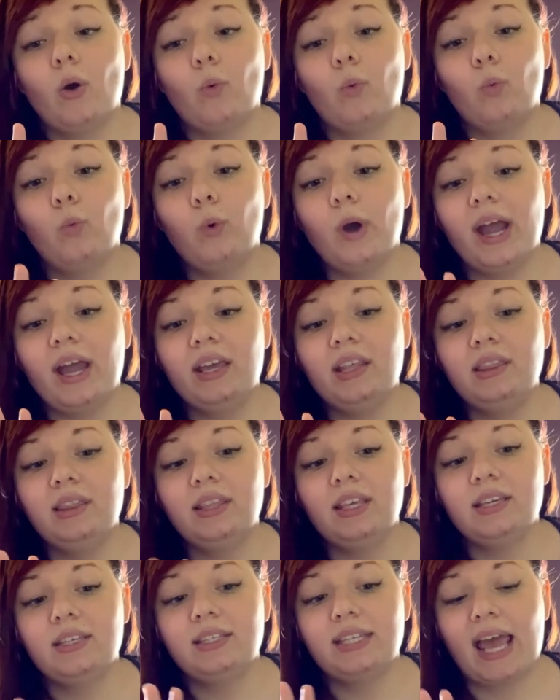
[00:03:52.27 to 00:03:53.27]

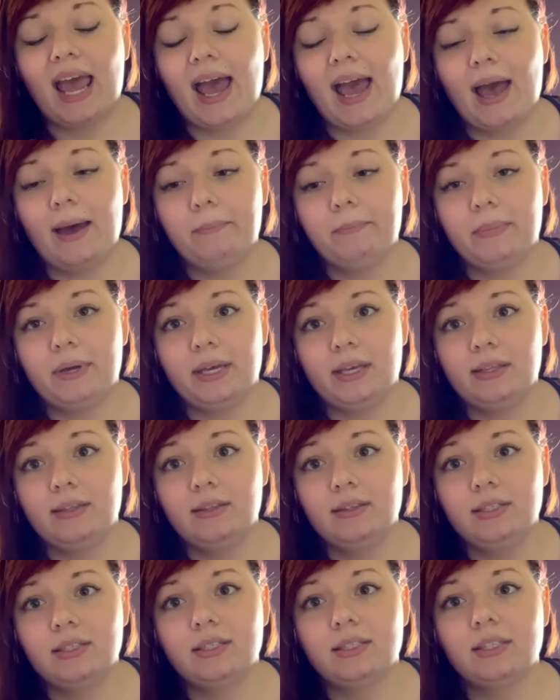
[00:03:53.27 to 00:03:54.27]
When this
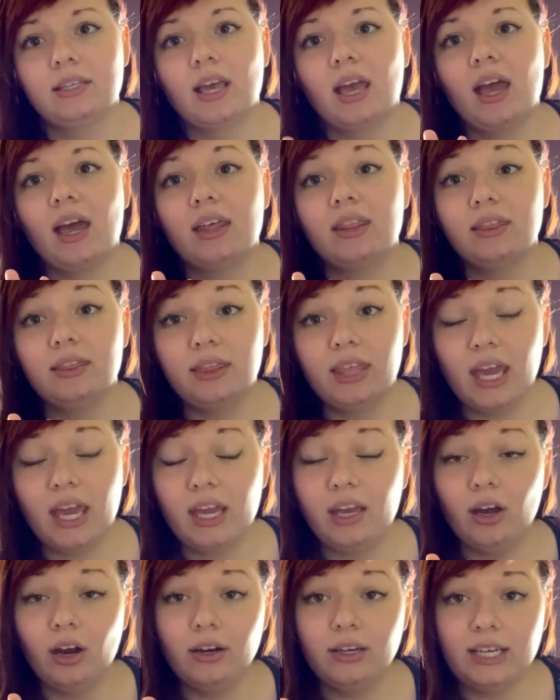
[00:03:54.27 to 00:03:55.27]
happens,
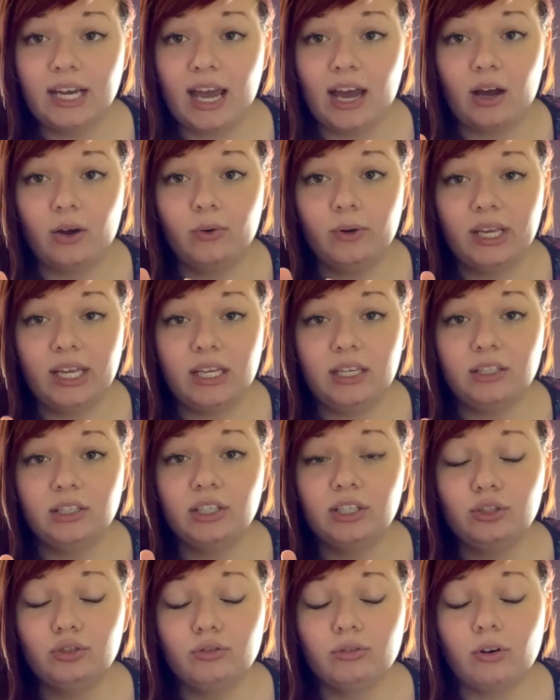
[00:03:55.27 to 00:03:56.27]
they are now in
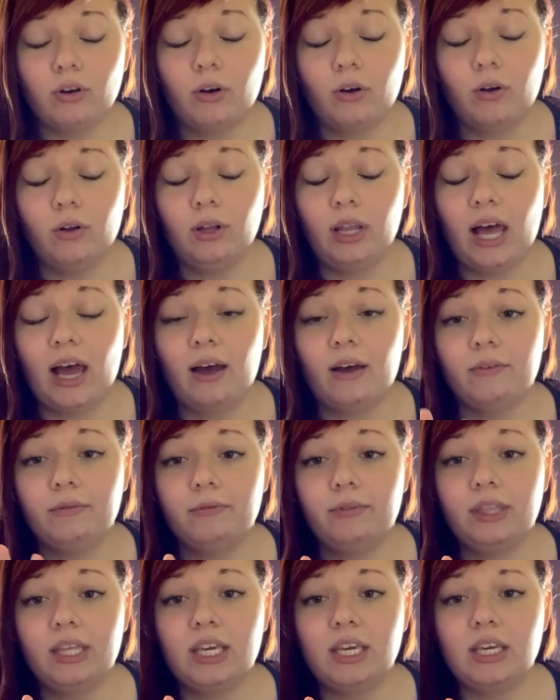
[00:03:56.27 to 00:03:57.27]
control of
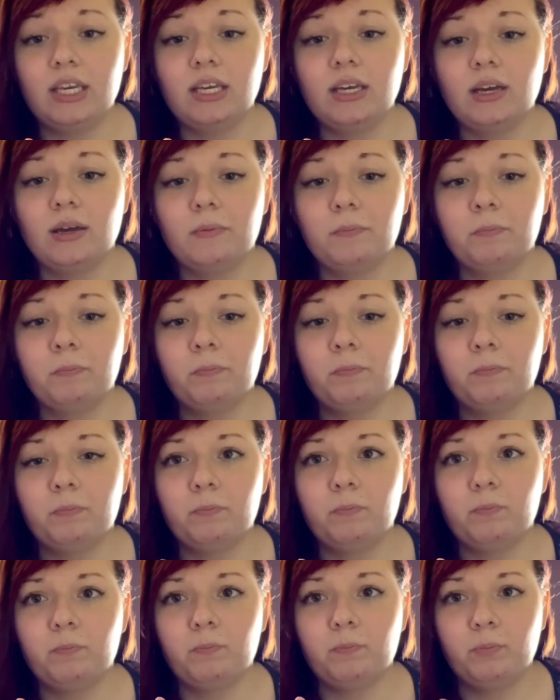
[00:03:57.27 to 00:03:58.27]
the
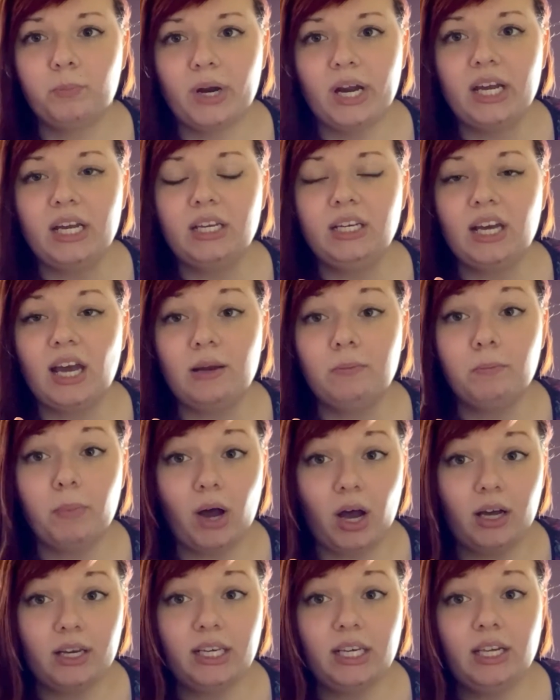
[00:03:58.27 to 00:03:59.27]
brain and
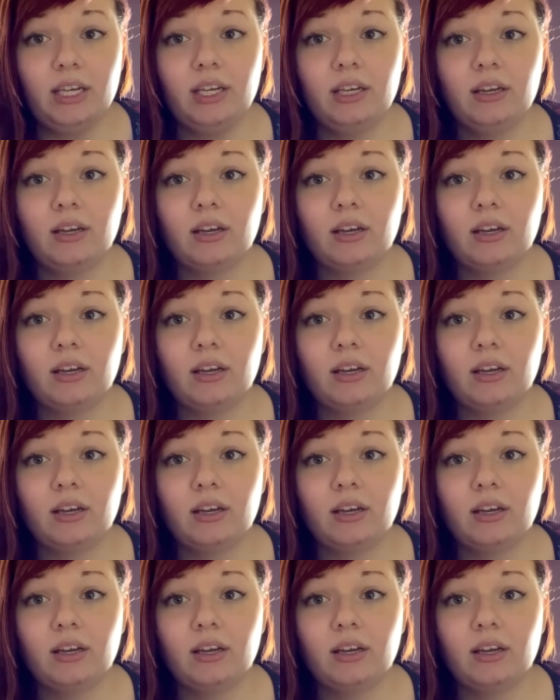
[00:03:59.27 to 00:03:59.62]
body